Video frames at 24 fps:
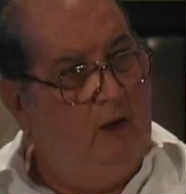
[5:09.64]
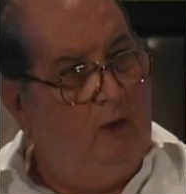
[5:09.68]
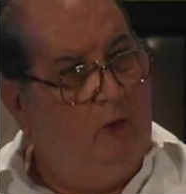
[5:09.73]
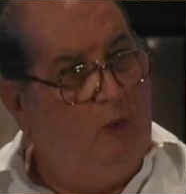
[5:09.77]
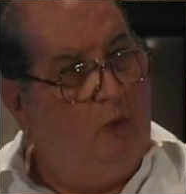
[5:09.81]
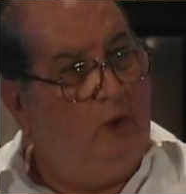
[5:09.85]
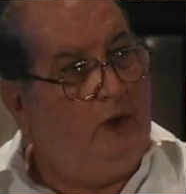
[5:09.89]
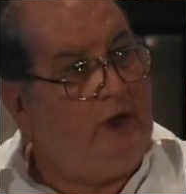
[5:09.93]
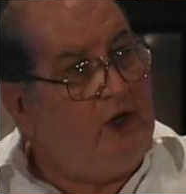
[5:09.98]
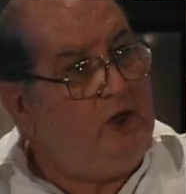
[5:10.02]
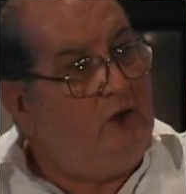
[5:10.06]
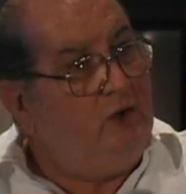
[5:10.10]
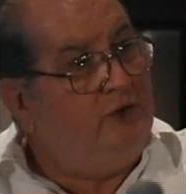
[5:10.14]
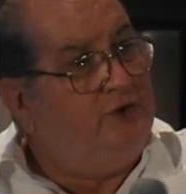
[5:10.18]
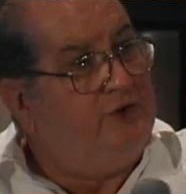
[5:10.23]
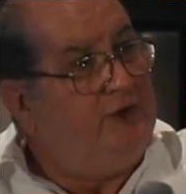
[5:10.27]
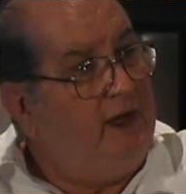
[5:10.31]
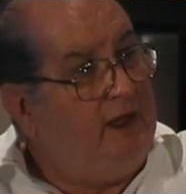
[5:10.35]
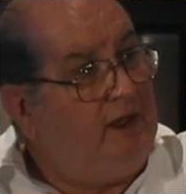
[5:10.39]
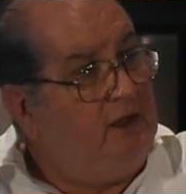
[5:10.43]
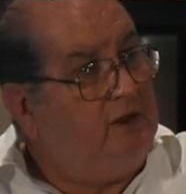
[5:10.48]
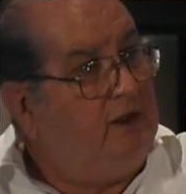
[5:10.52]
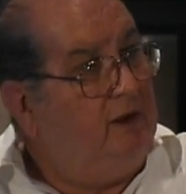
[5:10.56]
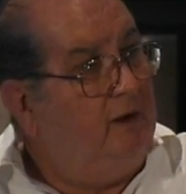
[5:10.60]
What do you
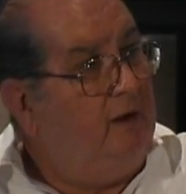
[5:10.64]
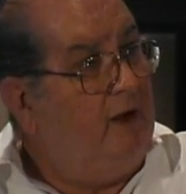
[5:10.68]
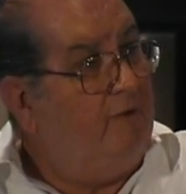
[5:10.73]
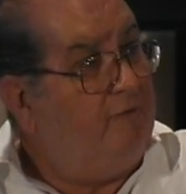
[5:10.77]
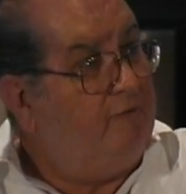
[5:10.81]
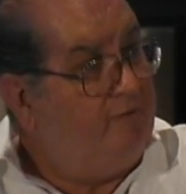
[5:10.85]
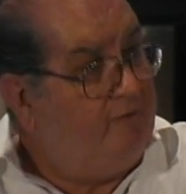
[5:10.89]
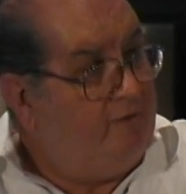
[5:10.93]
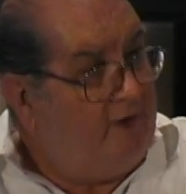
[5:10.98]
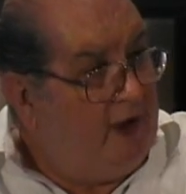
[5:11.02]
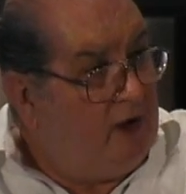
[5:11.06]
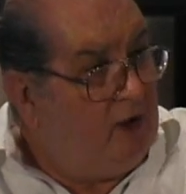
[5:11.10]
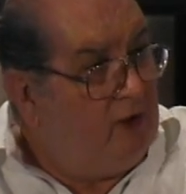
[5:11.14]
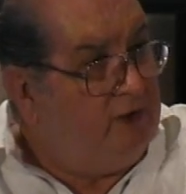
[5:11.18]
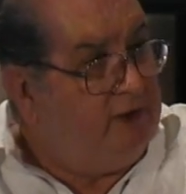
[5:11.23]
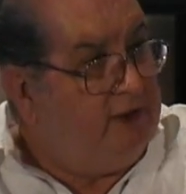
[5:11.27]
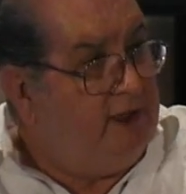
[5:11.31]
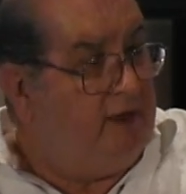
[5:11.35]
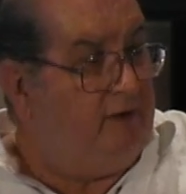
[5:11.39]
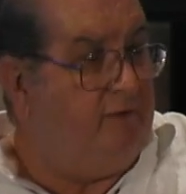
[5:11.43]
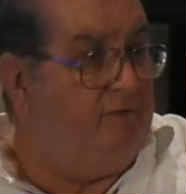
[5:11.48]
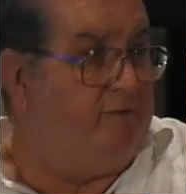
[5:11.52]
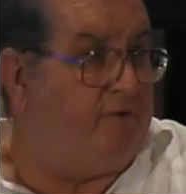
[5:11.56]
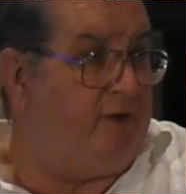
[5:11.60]
think the
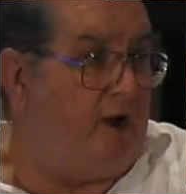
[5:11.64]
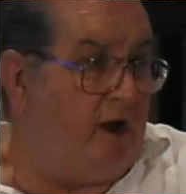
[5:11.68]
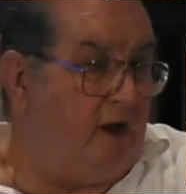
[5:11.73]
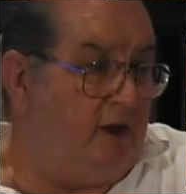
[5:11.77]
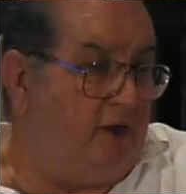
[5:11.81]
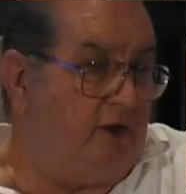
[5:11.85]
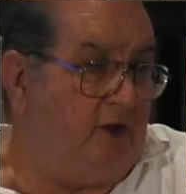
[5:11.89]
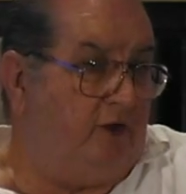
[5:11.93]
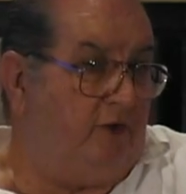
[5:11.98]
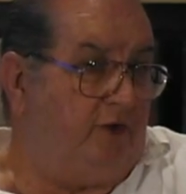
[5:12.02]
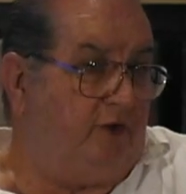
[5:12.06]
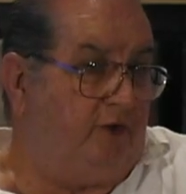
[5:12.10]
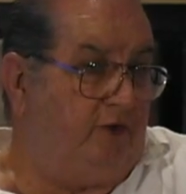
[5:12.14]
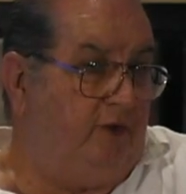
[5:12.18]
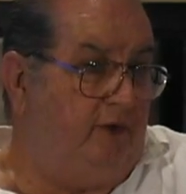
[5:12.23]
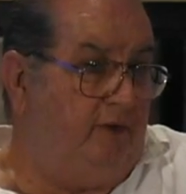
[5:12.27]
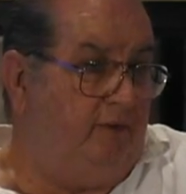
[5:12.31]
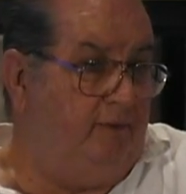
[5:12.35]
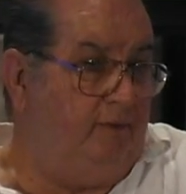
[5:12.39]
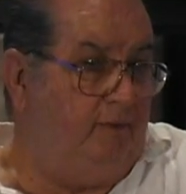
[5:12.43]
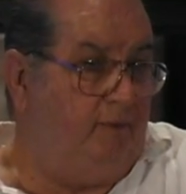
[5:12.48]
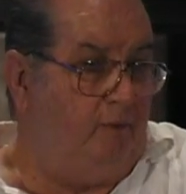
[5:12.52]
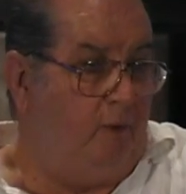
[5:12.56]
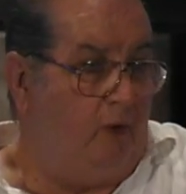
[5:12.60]
founding fathers,
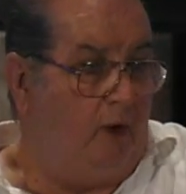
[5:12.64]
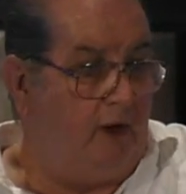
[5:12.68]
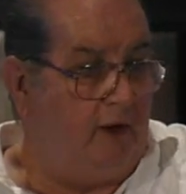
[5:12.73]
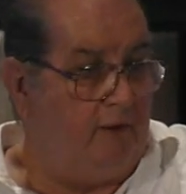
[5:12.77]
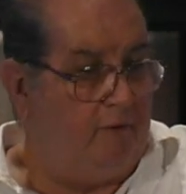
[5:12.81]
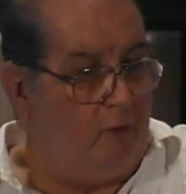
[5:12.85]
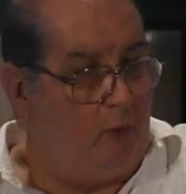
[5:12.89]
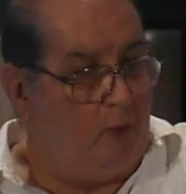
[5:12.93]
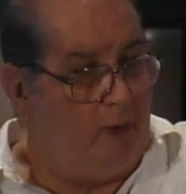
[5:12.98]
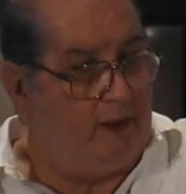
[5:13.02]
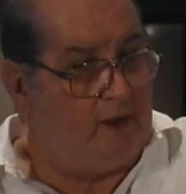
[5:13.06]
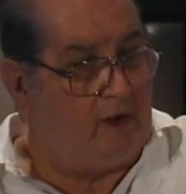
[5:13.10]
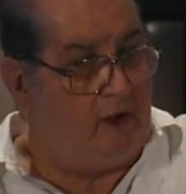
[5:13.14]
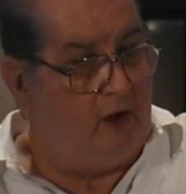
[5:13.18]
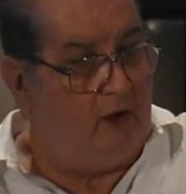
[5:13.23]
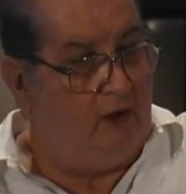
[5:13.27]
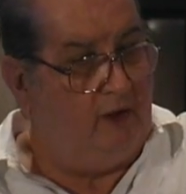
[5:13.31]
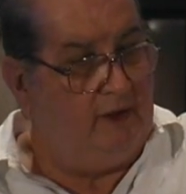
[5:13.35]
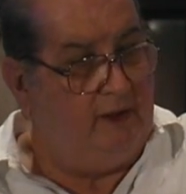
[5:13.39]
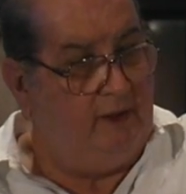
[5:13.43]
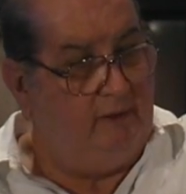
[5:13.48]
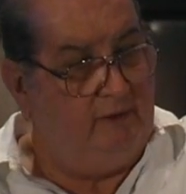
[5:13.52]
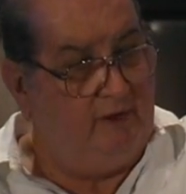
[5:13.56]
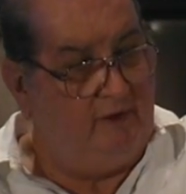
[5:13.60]
whatever we call
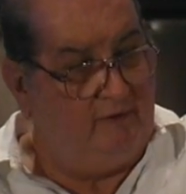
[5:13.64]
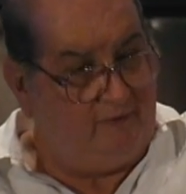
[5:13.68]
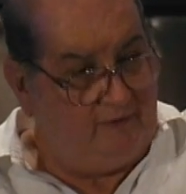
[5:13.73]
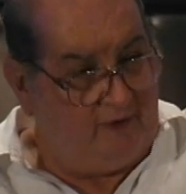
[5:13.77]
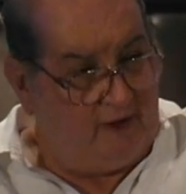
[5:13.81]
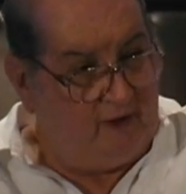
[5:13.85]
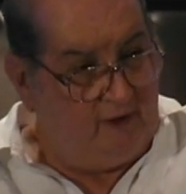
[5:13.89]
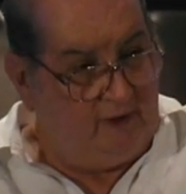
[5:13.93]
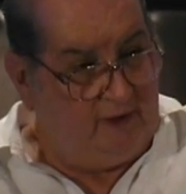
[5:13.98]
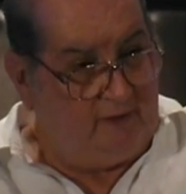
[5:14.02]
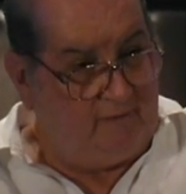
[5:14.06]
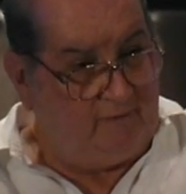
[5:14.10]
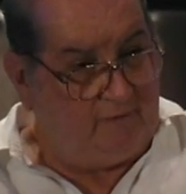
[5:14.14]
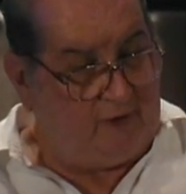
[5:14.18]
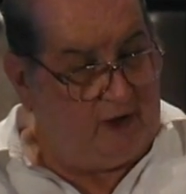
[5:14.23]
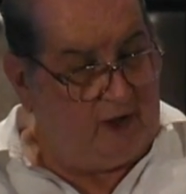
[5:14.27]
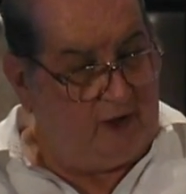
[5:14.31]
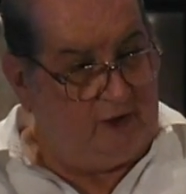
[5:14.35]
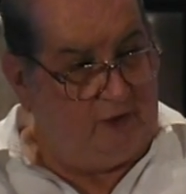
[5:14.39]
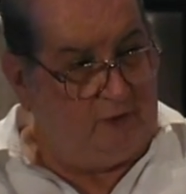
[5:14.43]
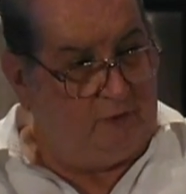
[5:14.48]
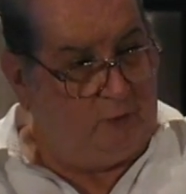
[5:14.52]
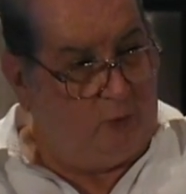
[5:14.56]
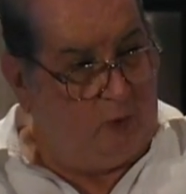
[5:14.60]
them, the founding
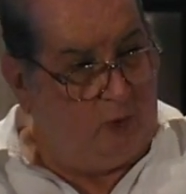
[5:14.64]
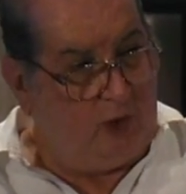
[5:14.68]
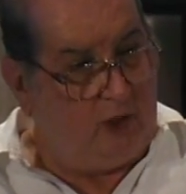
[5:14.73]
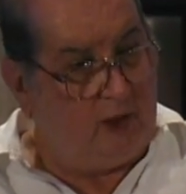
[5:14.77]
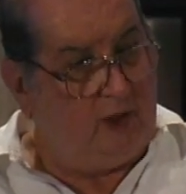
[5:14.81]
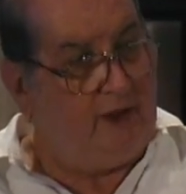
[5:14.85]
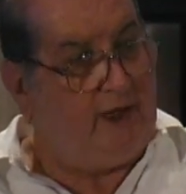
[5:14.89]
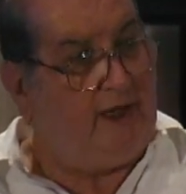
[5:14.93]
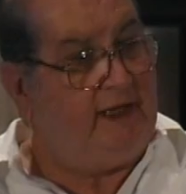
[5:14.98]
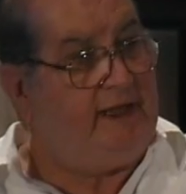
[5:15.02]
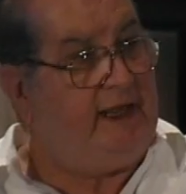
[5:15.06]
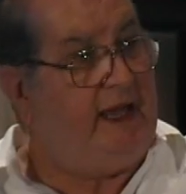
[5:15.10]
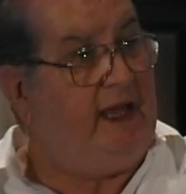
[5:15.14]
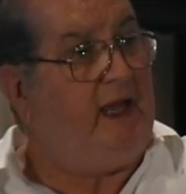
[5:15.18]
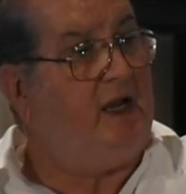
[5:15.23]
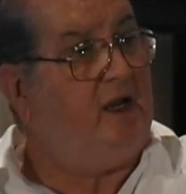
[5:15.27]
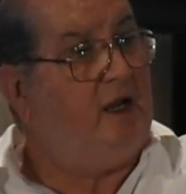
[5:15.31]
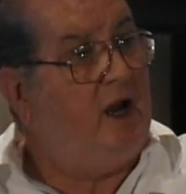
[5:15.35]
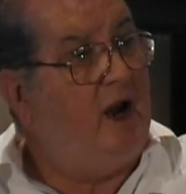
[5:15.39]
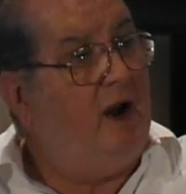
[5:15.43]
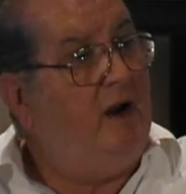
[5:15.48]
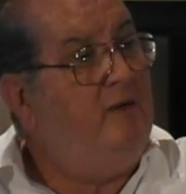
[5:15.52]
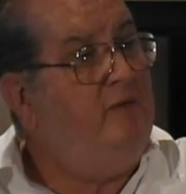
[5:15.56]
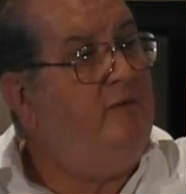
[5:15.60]
fathers, where did they
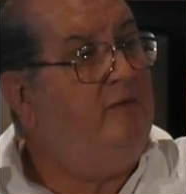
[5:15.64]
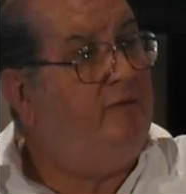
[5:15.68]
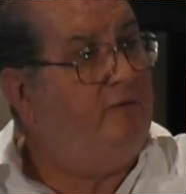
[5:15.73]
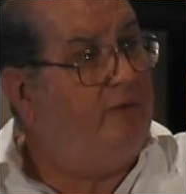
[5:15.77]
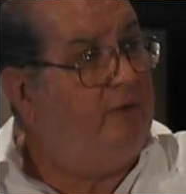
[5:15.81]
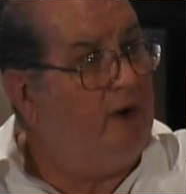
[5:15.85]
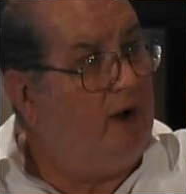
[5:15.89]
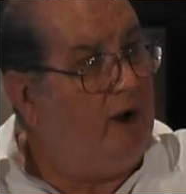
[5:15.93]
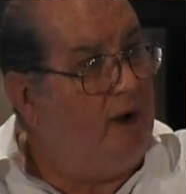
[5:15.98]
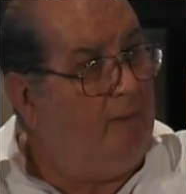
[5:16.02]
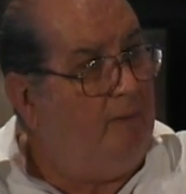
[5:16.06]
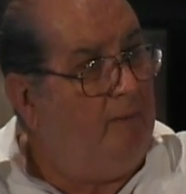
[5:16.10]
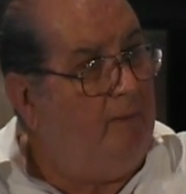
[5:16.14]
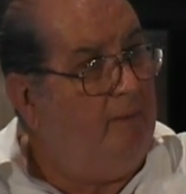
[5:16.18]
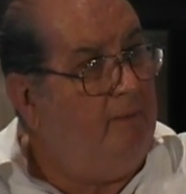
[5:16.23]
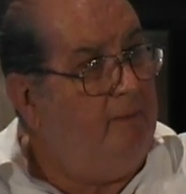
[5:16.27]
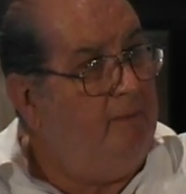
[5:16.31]
come from?